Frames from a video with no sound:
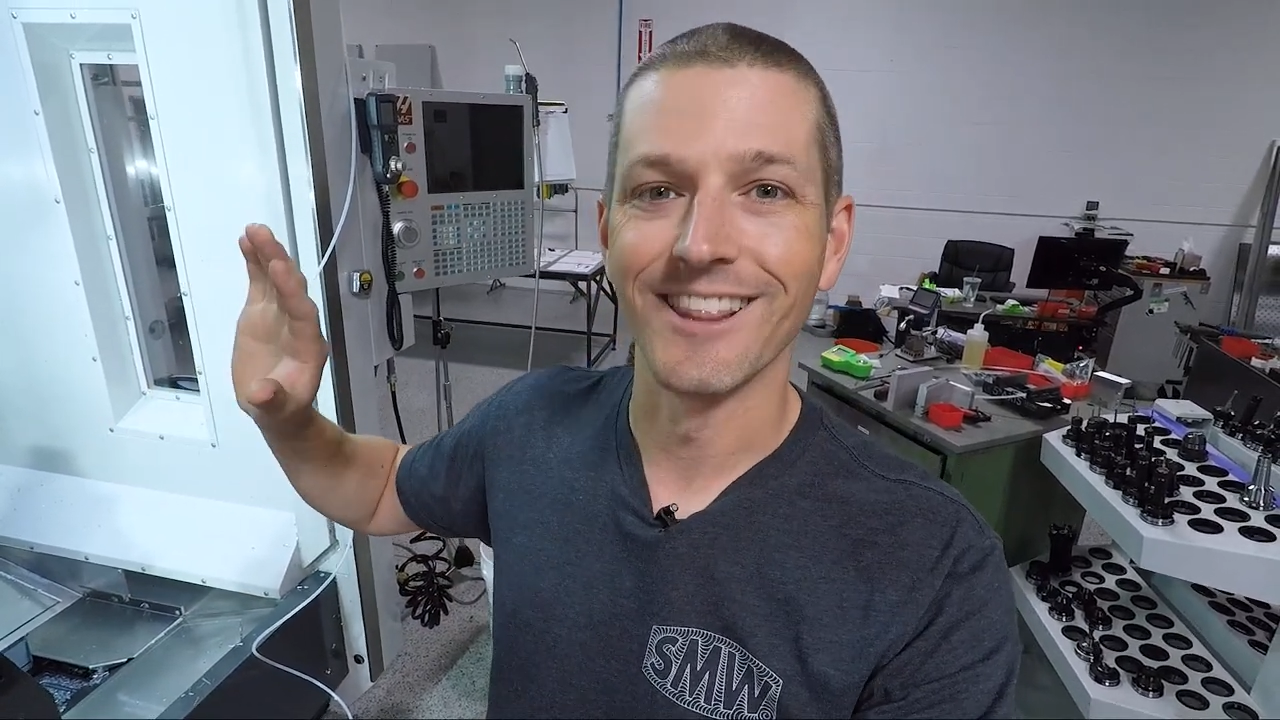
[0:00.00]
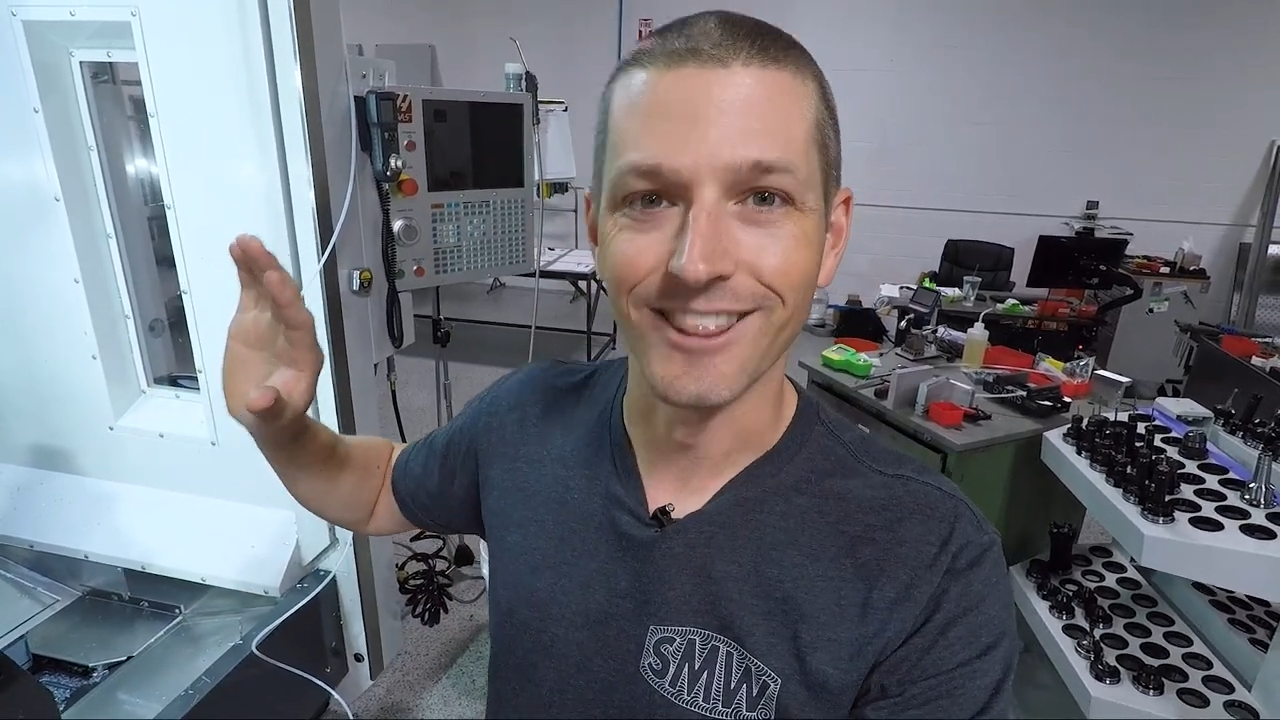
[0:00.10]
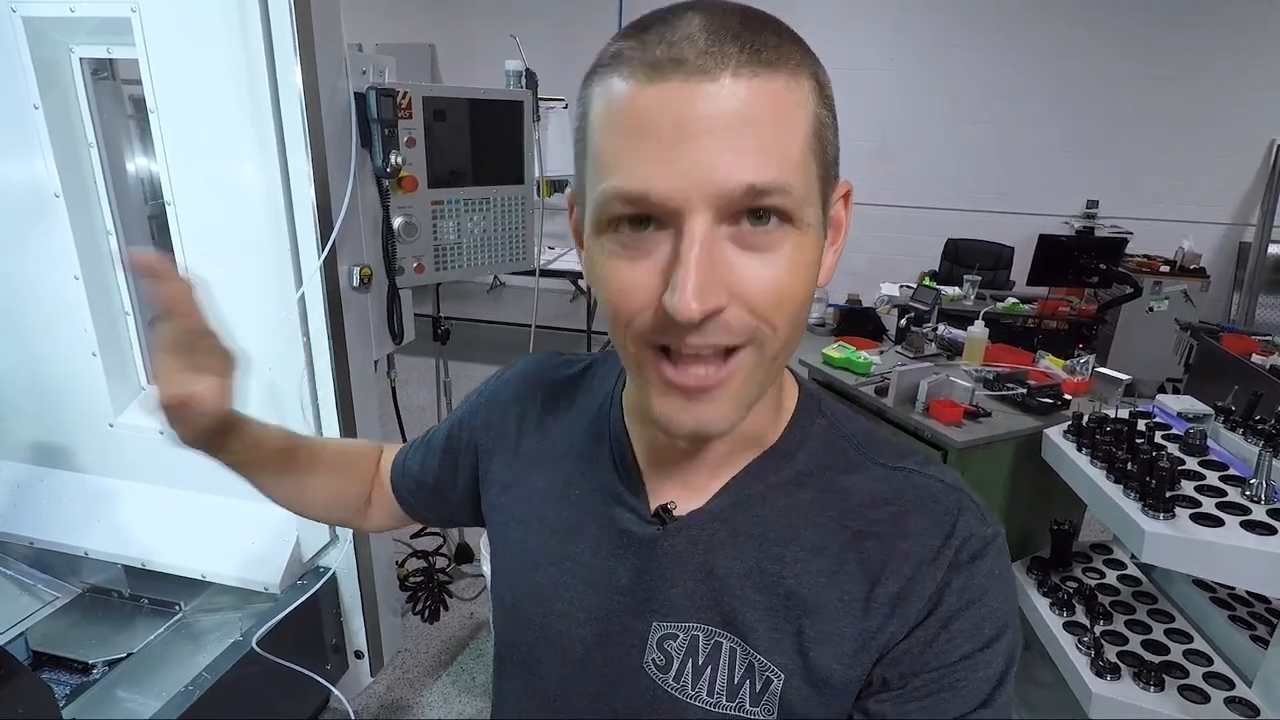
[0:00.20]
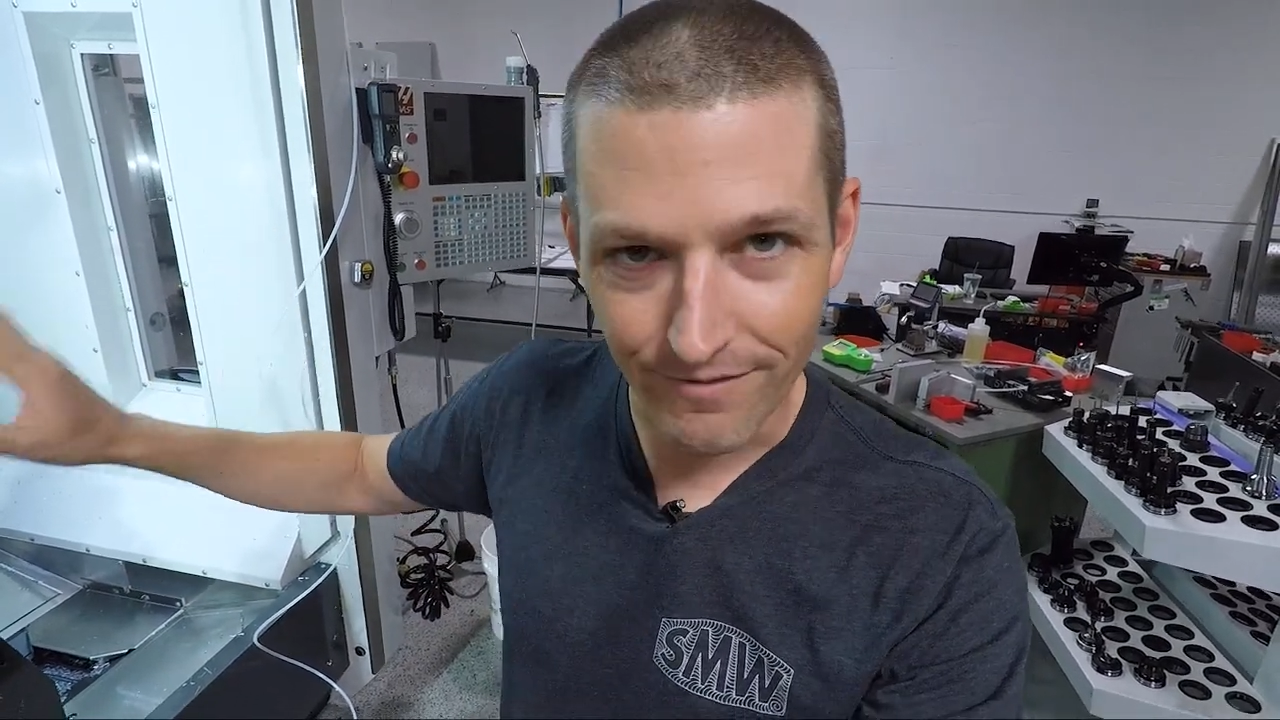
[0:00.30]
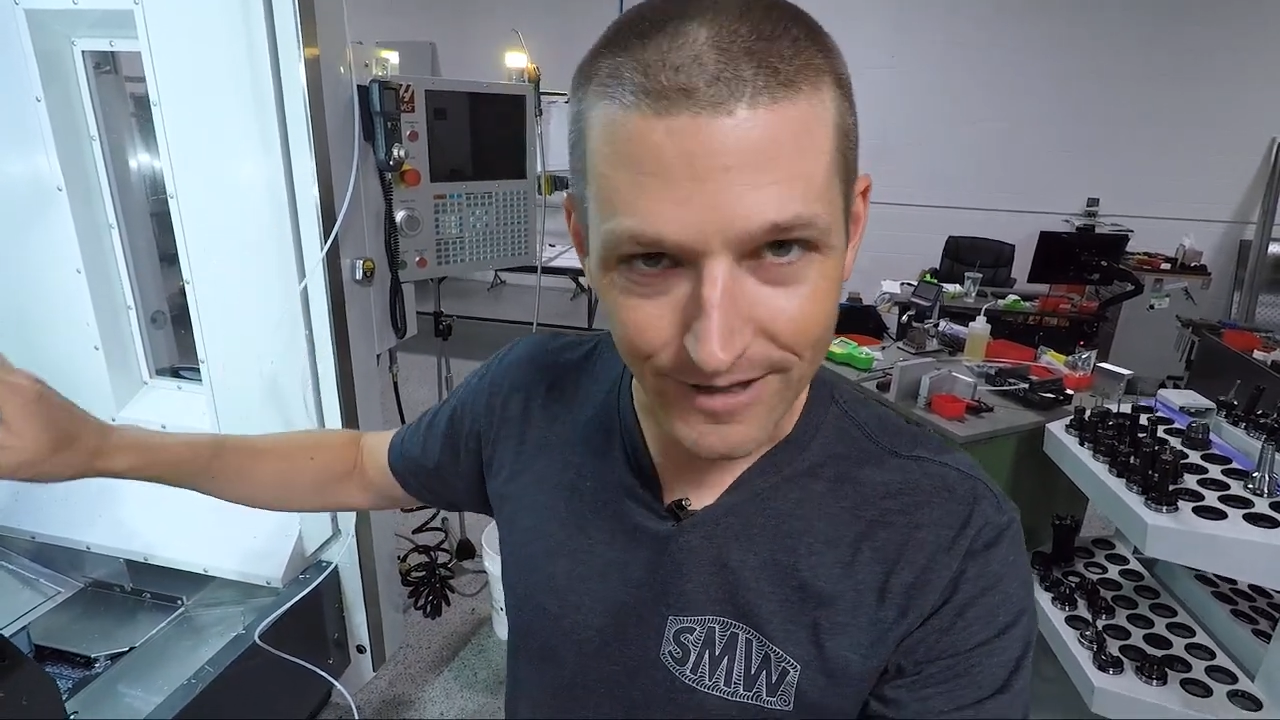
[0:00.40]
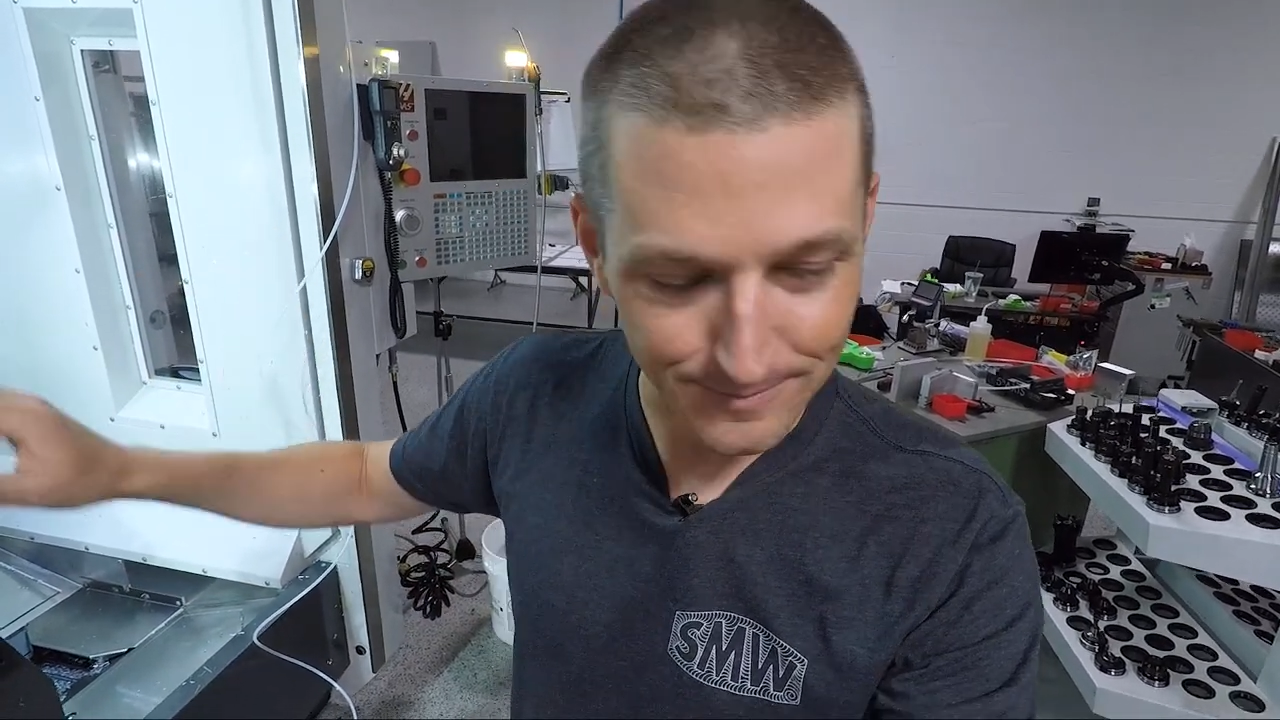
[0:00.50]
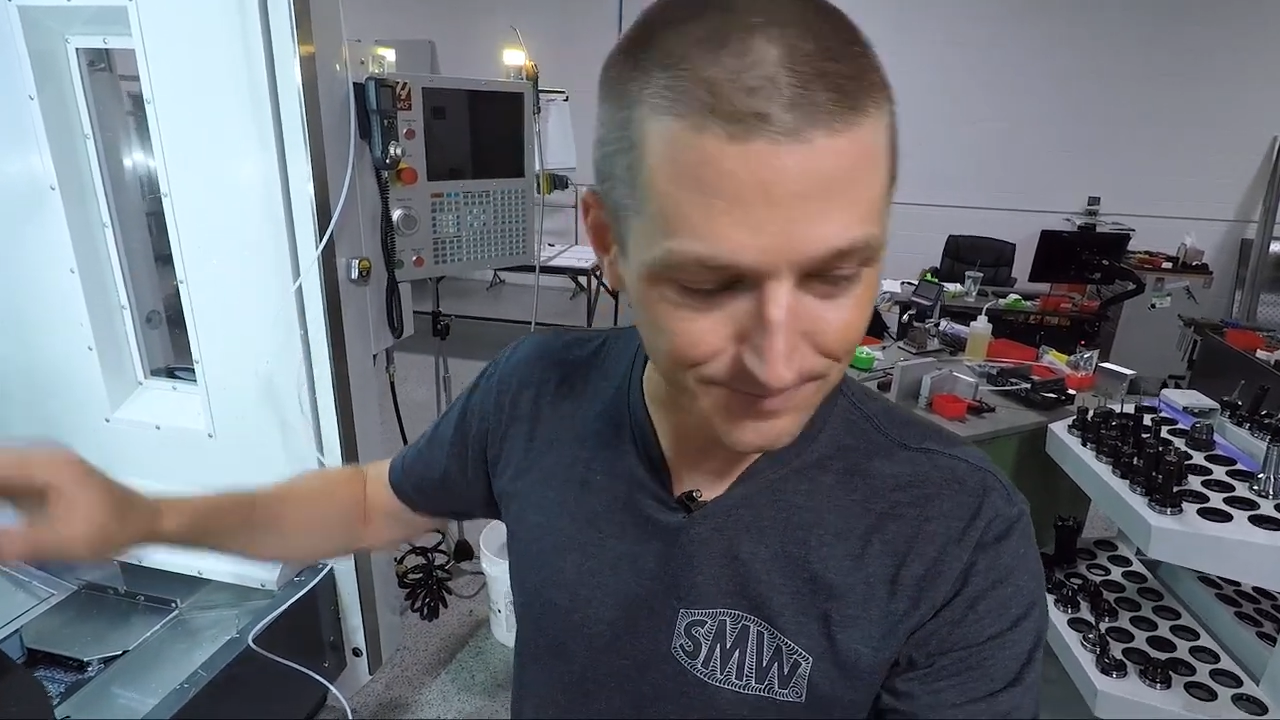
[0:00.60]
love it.